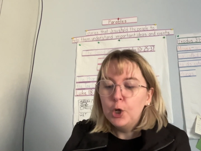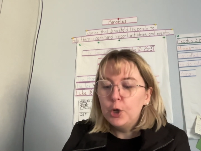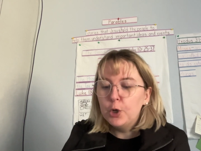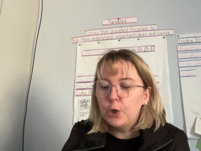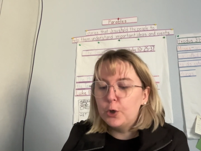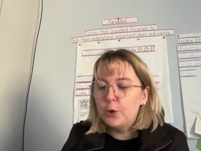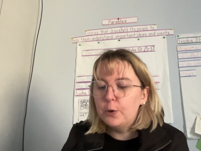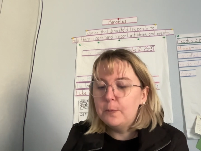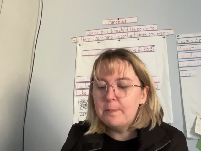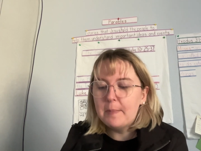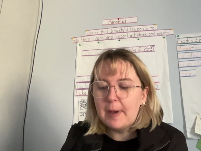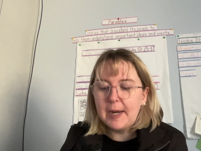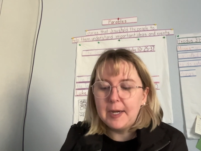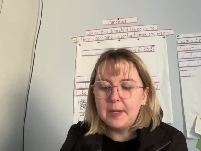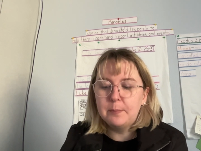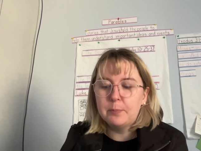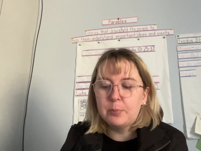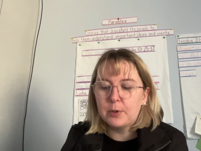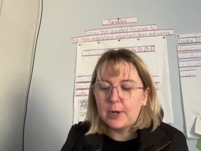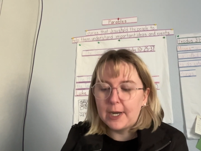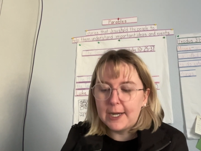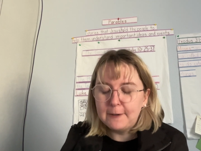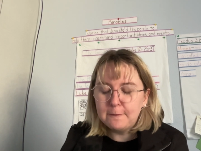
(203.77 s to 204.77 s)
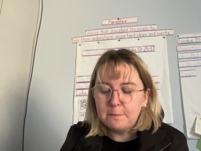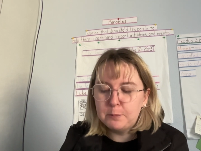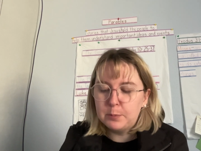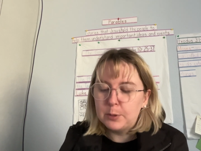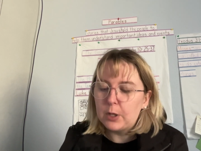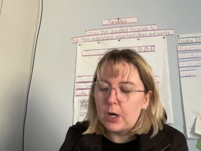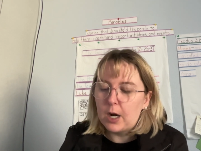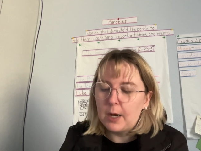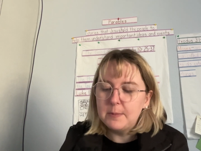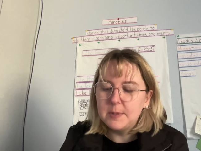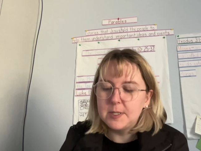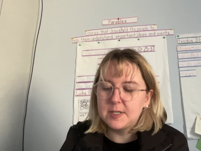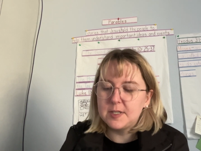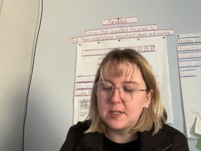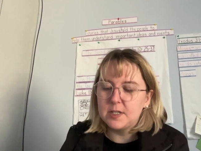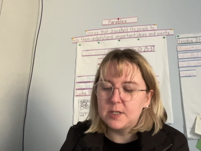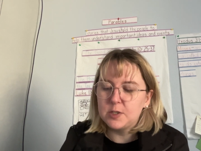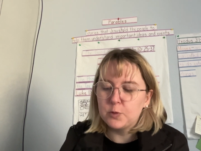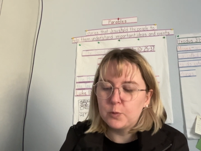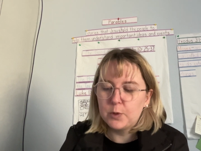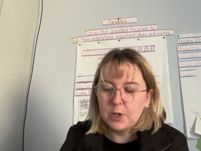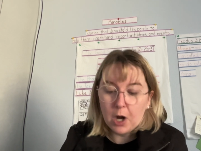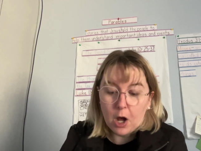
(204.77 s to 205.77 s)
who made brave
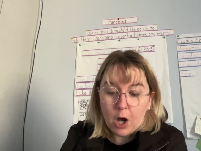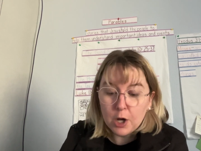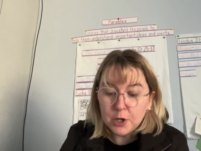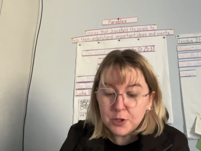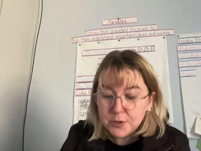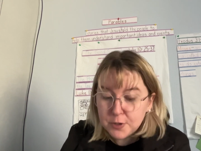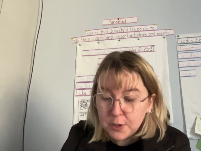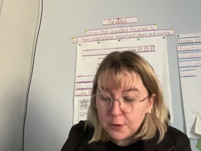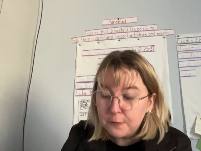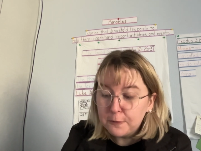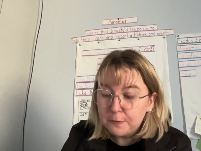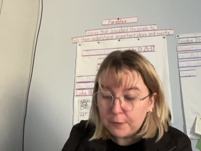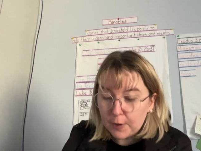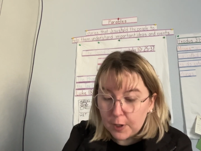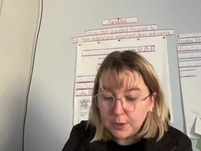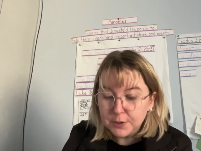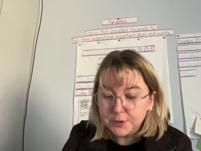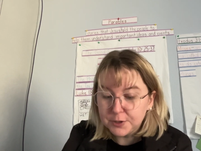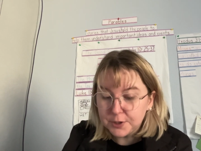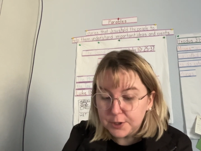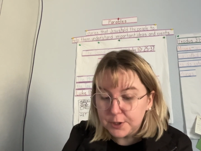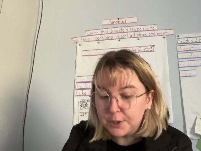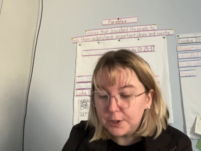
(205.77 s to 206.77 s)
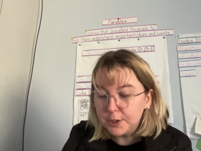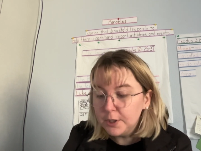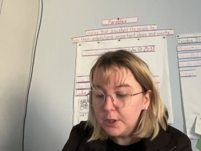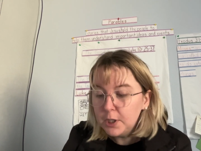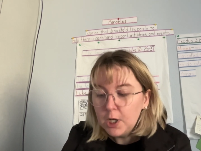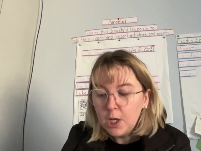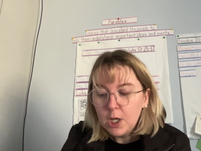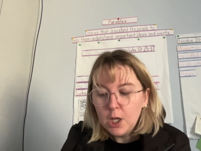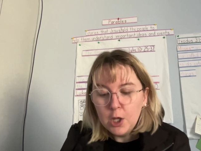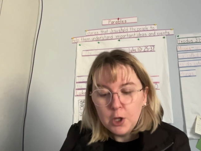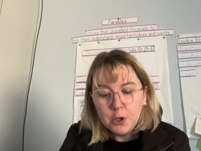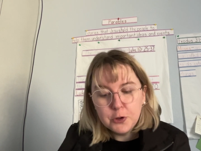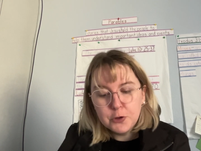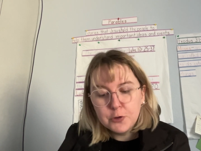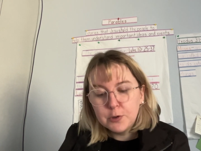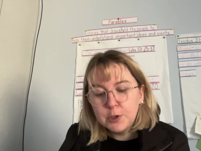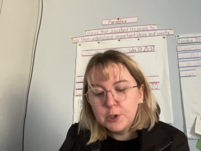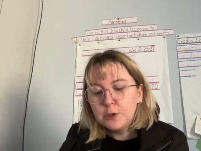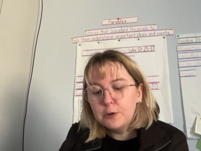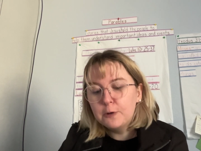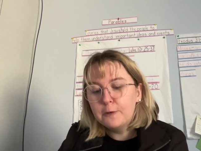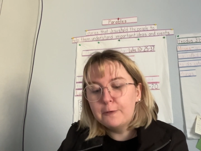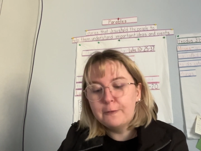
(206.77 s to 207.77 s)
promises, would also falter
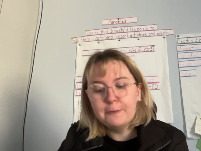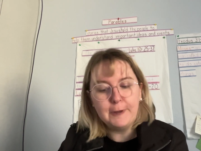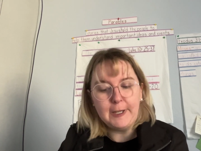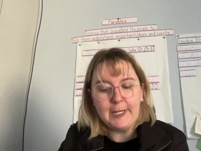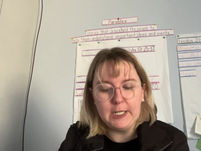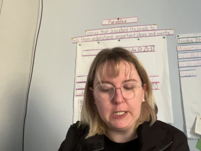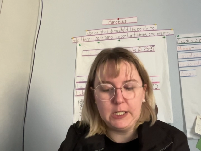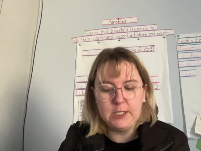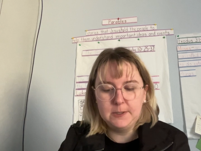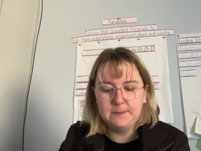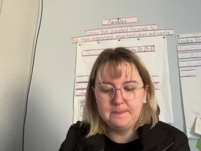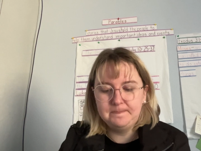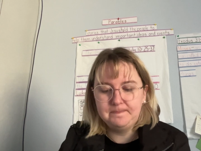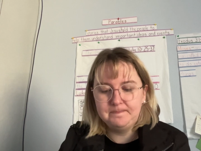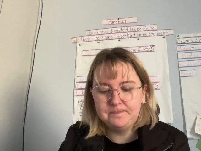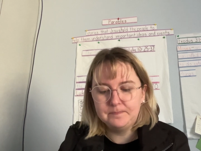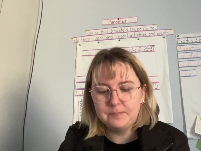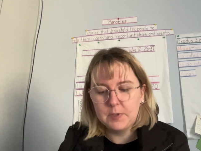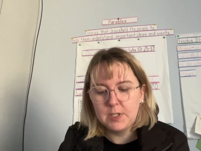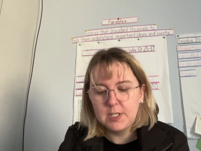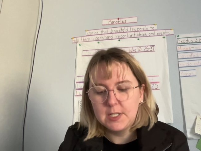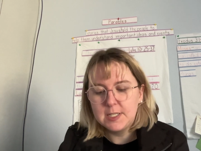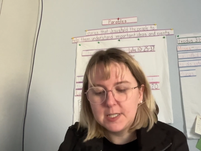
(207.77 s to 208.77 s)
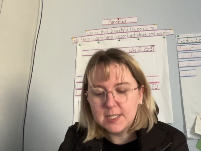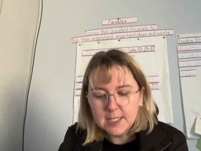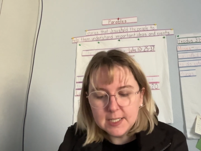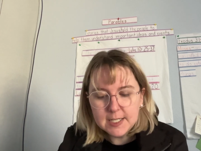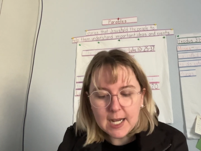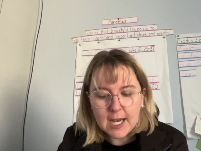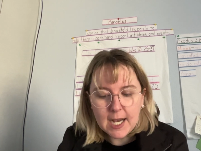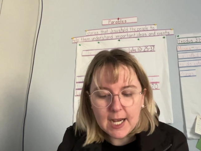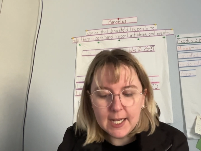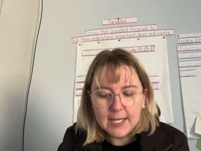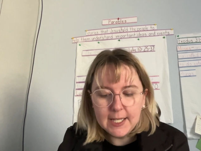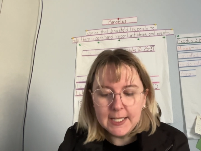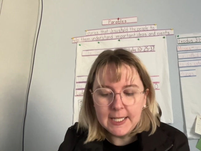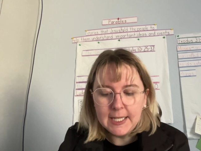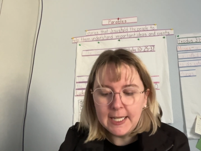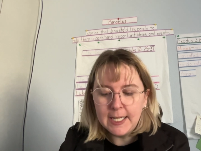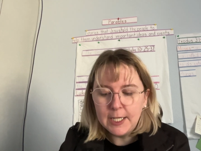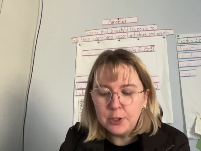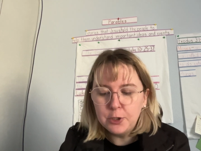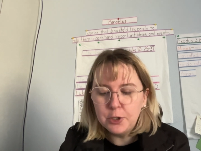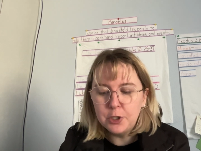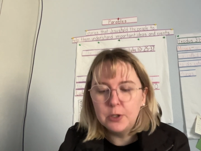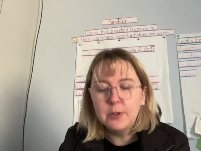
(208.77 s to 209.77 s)
through fear, denying
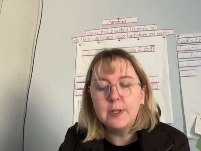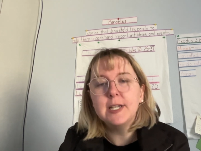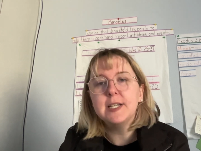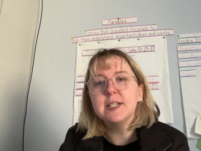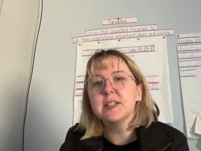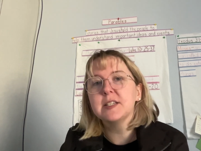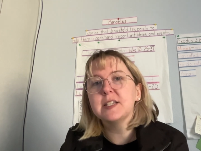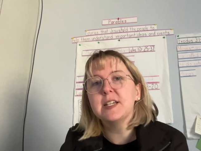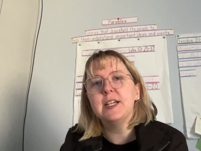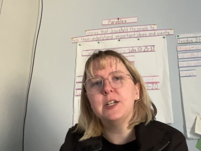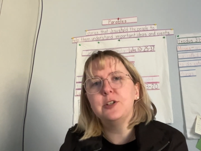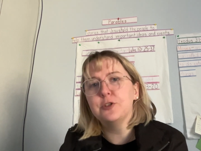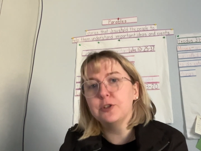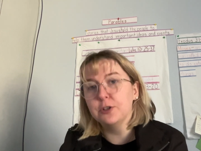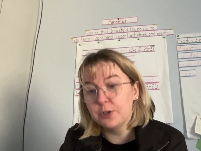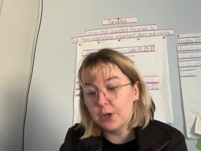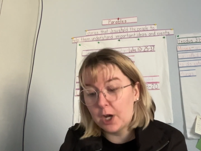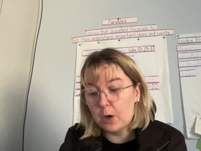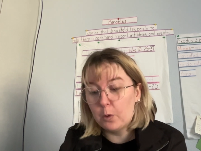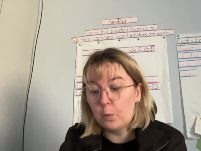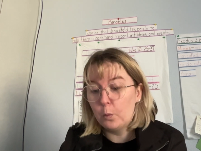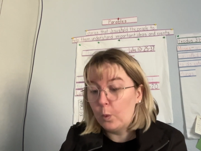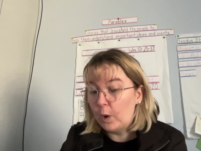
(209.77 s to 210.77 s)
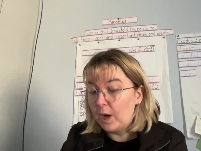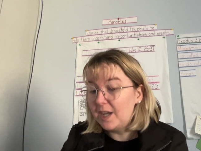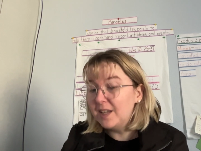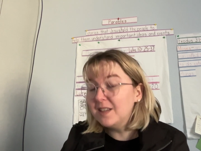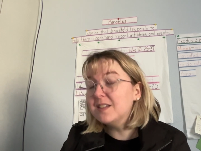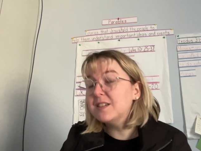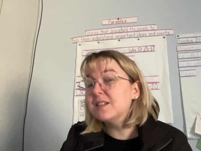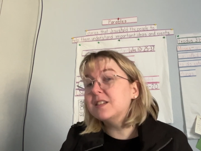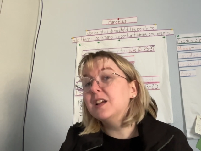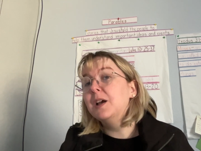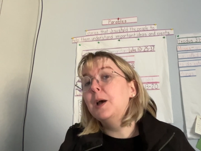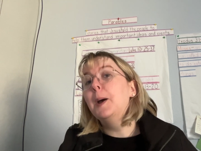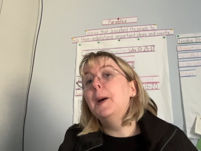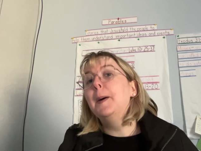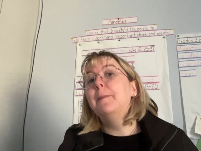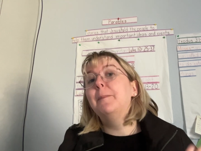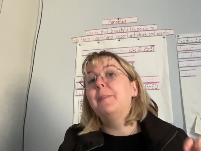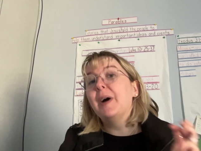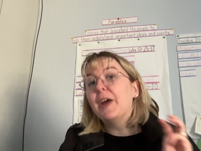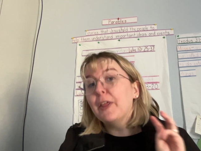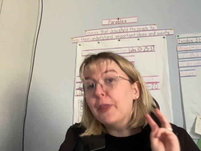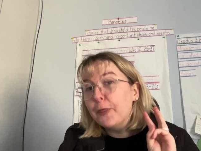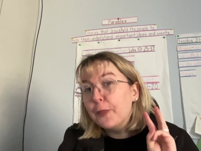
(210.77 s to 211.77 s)
he knew his teacher not once,
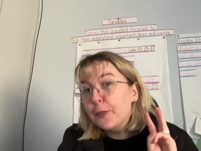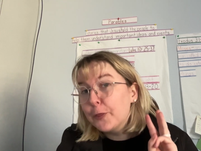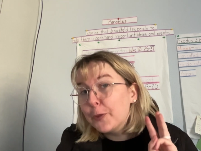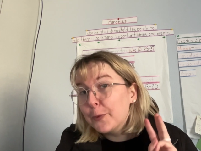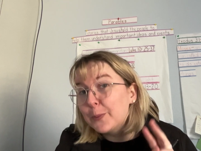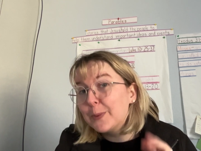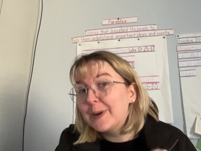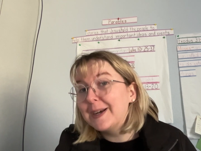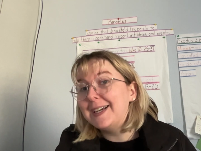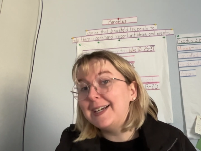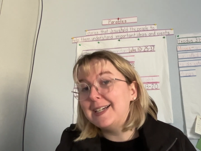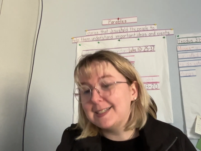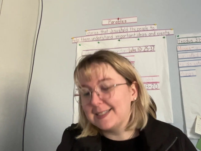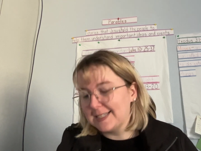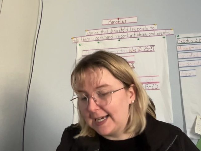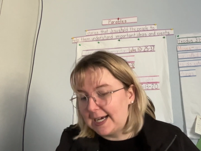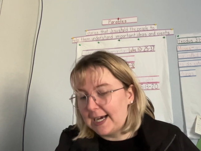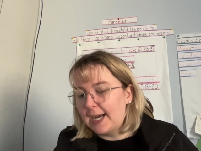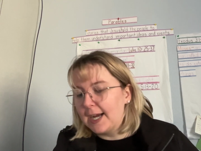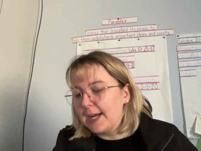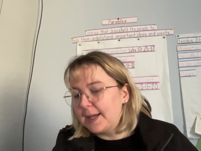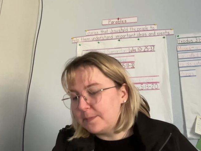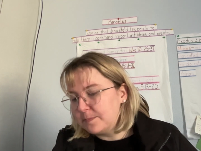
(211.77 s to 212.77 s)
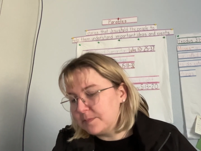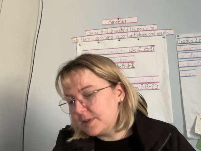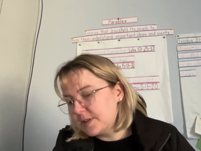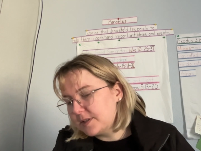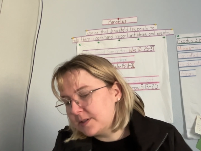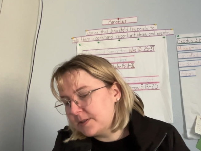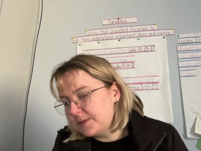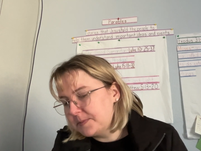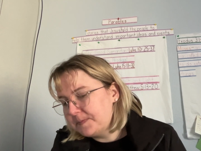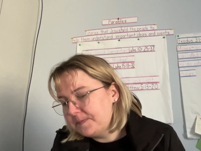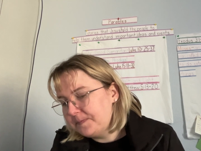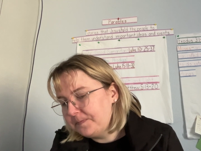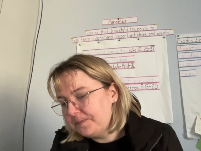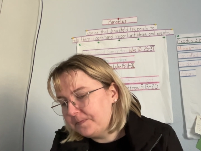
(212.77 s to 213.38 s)
but three times.